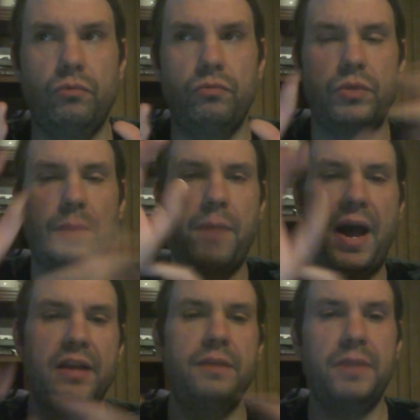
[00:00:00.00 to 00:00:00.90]
the
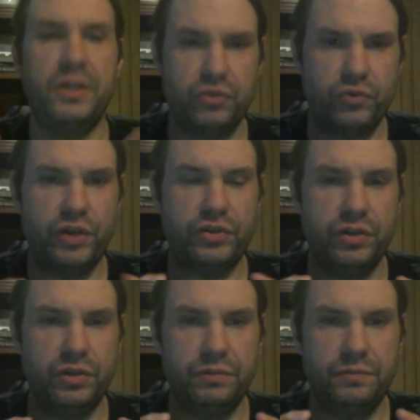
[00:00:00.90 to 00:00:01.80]
Biden
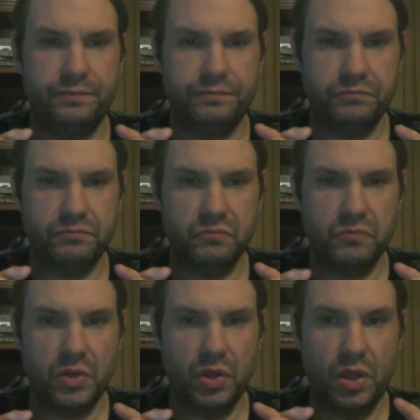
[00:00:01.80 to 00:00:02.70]
administration,
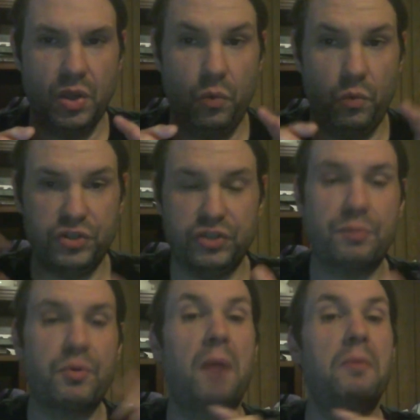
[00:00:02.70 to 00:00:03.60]
which is
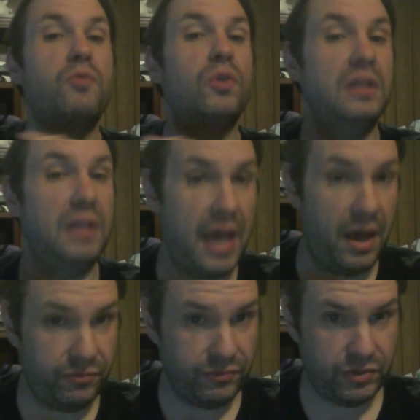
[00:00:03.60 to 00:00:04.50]
the problem for the
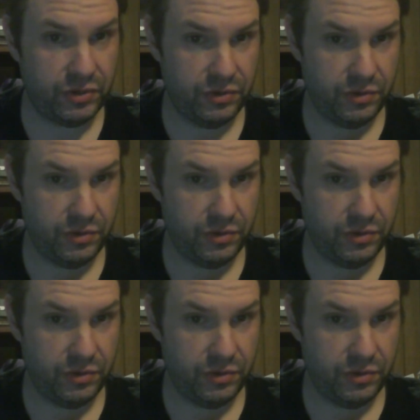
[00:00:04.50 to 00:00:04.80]
left,